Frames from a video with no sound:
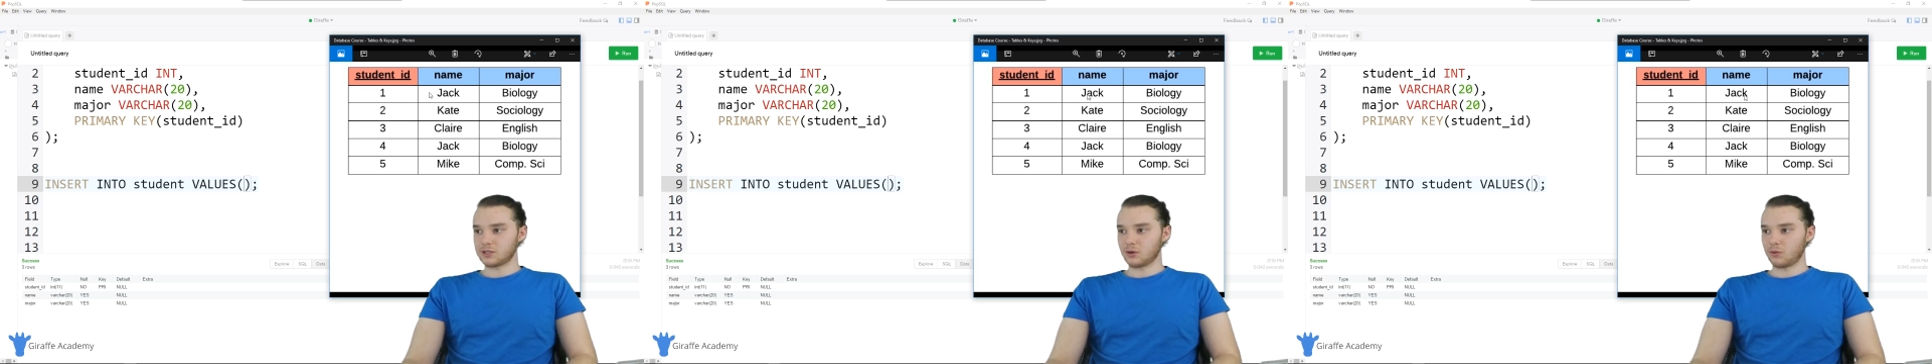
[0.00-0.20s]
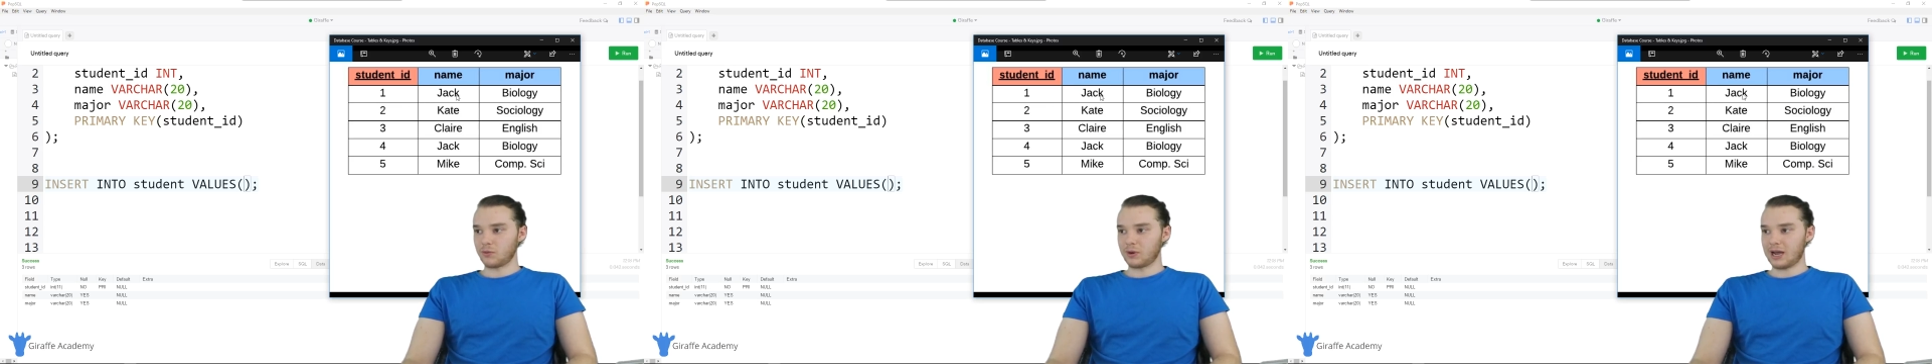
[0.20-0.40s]

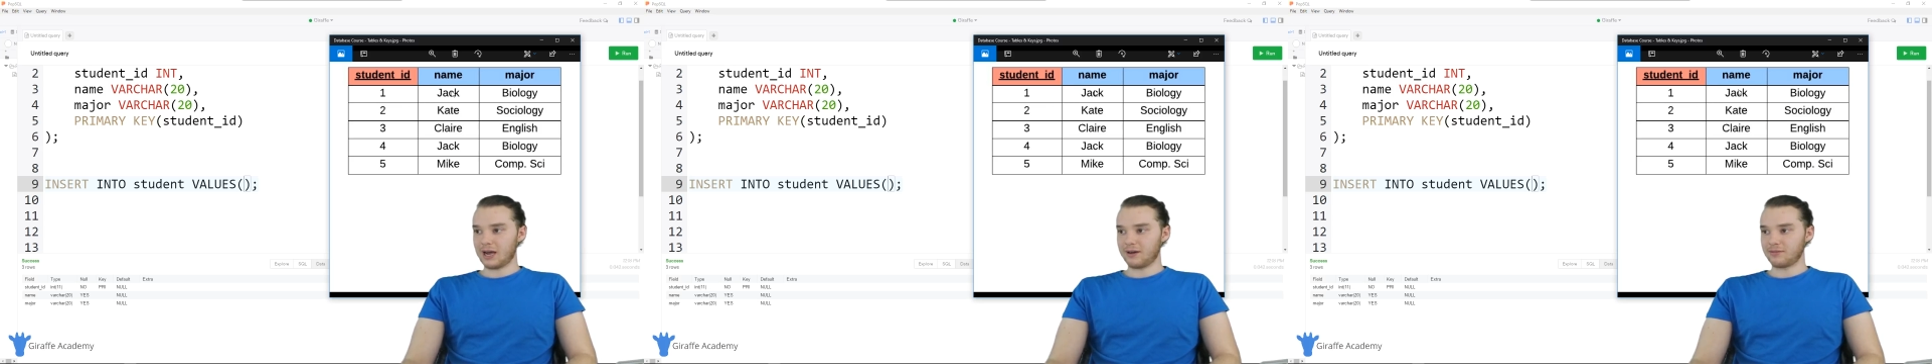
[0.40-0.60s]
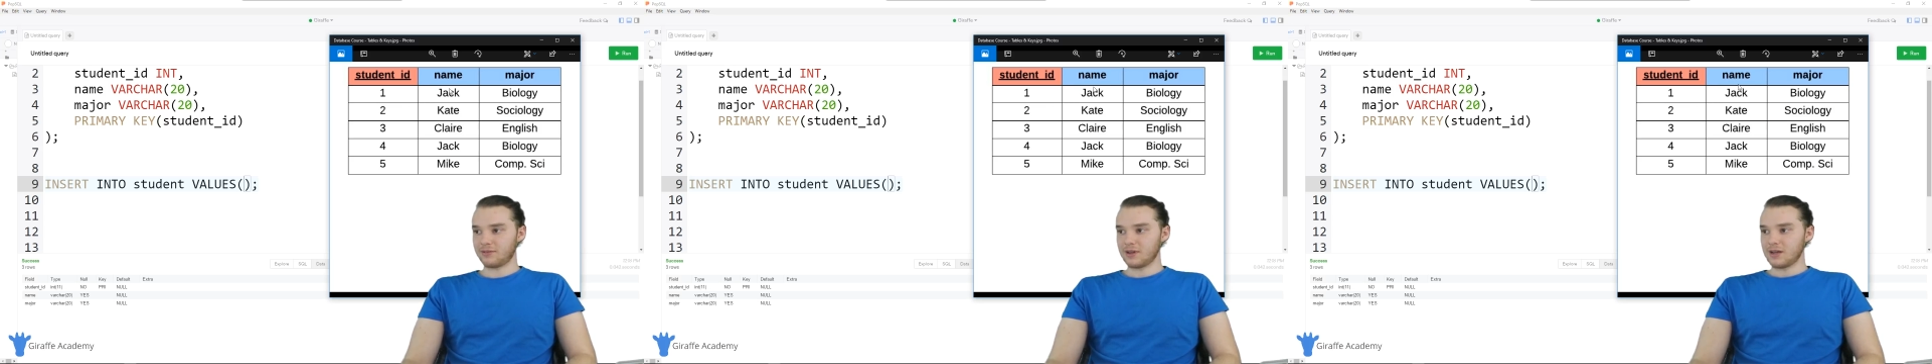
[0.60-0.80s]
So we
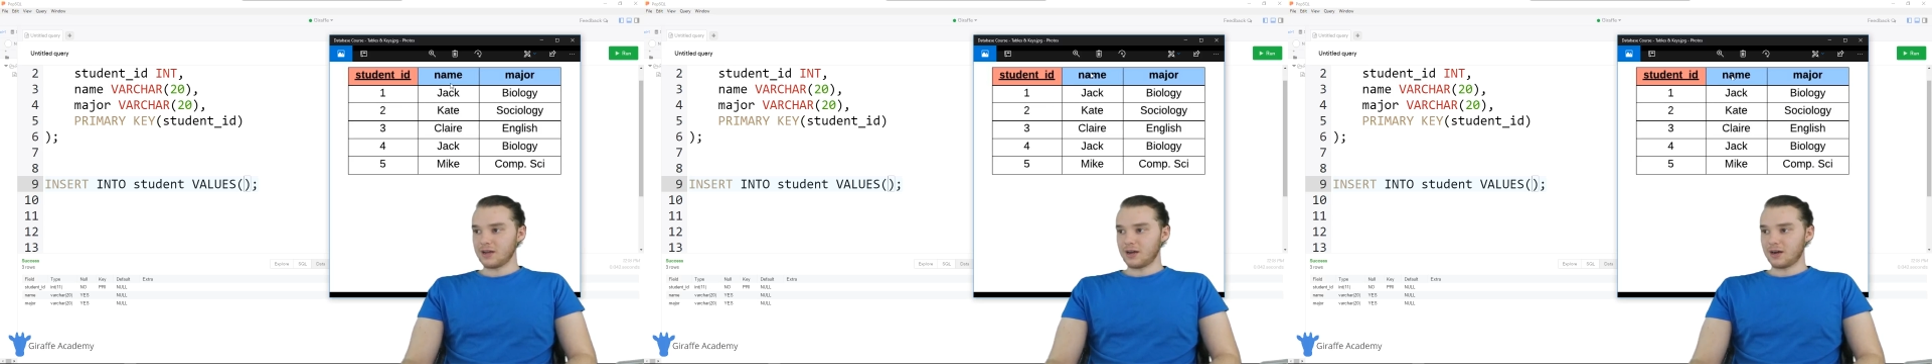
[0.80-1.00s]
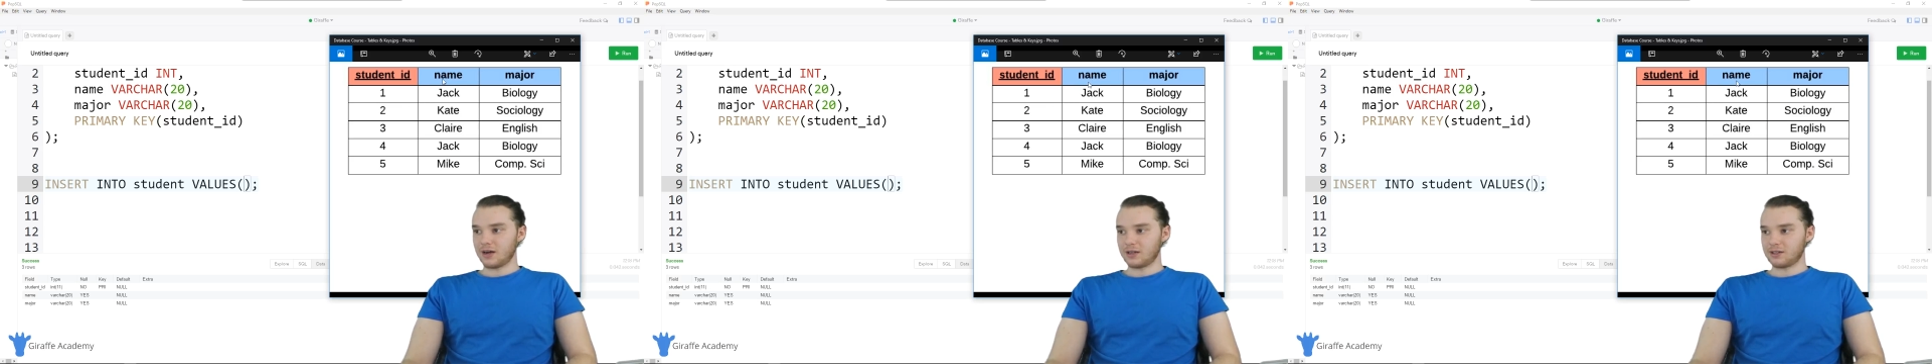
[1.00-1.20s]
have
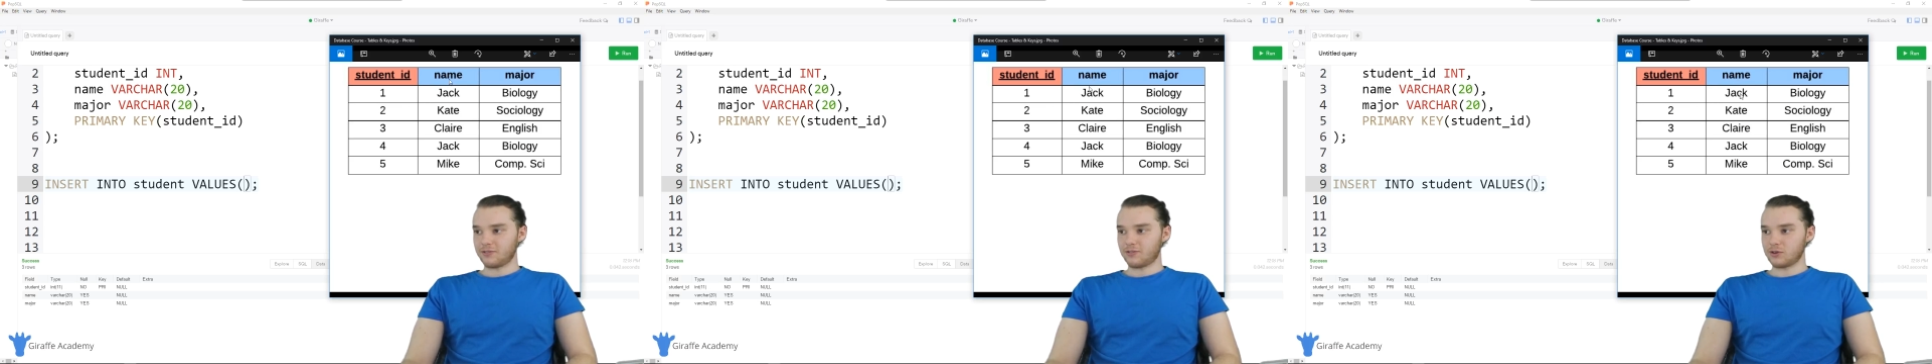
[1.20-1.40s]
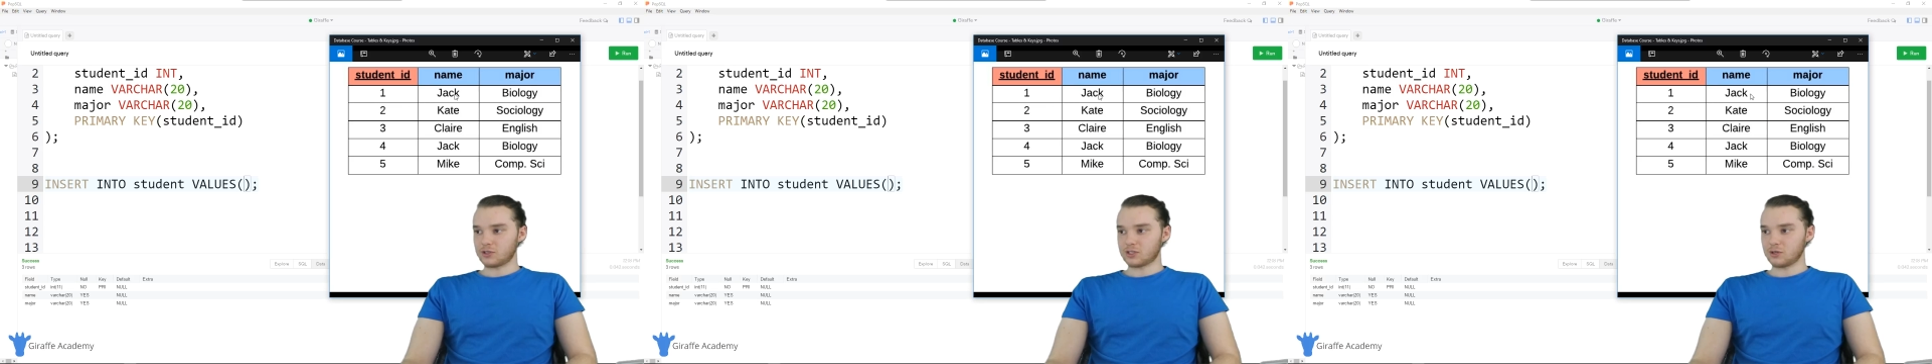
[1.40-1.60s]
uh, the
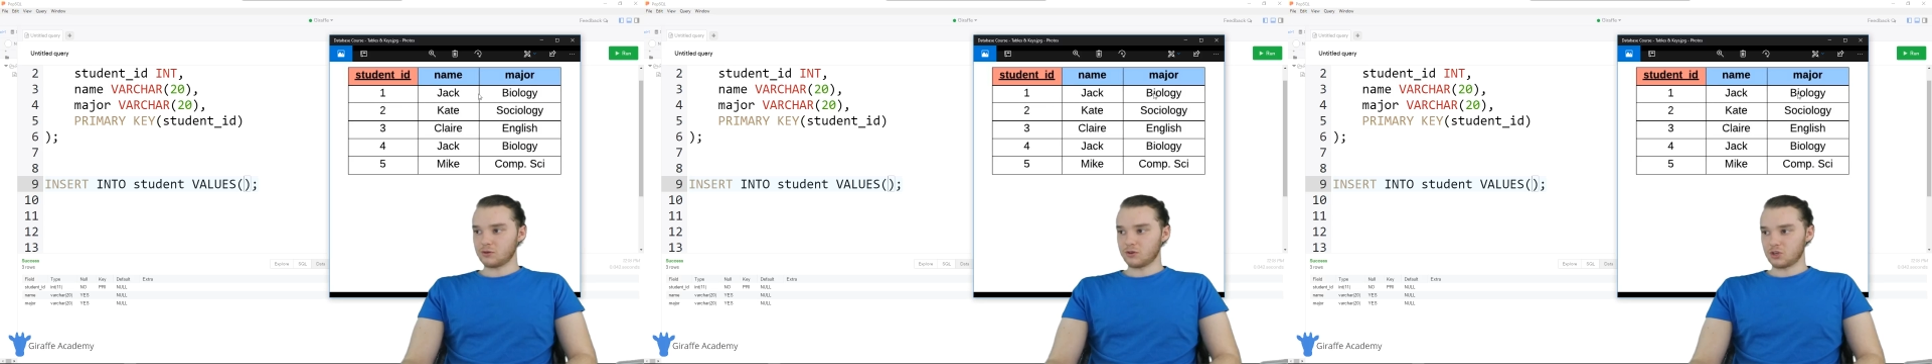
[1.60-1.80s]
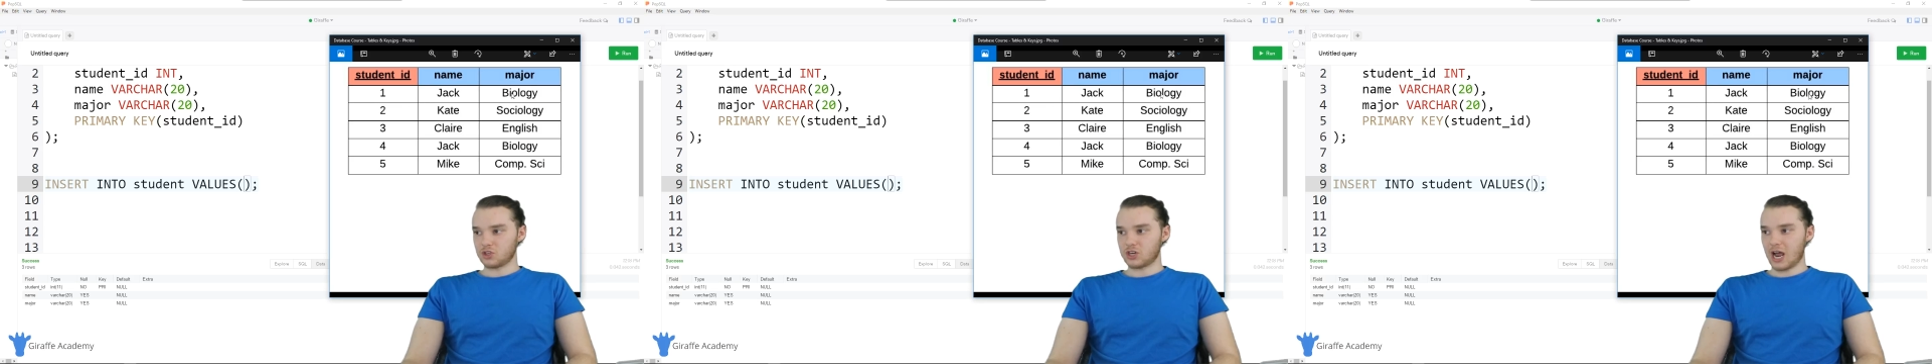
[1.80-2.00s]
first
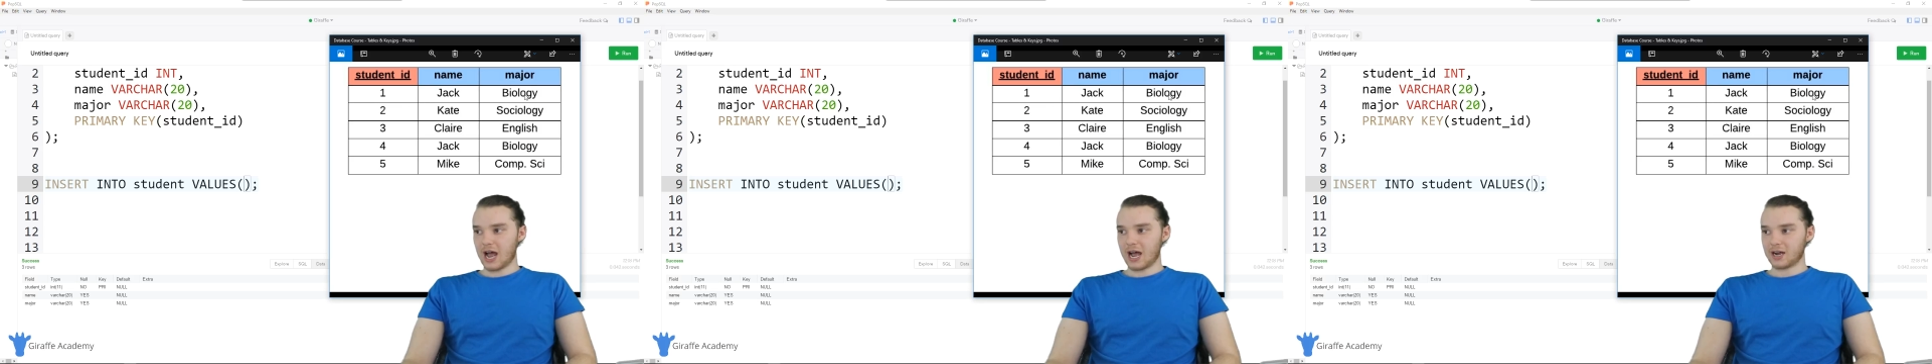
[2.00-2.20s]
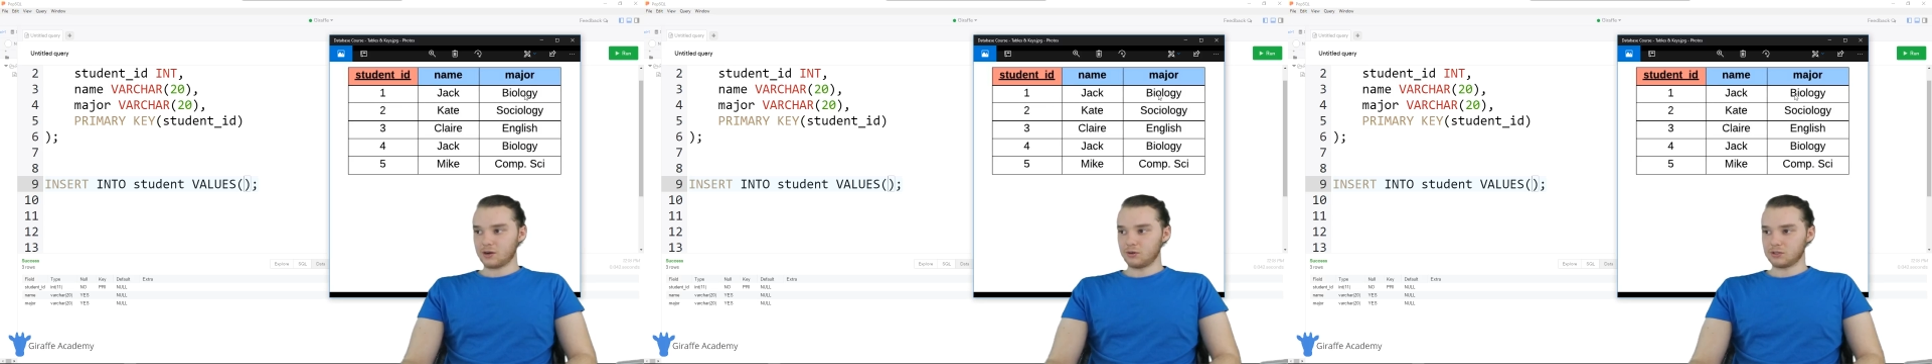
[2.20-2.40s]
student, Jack,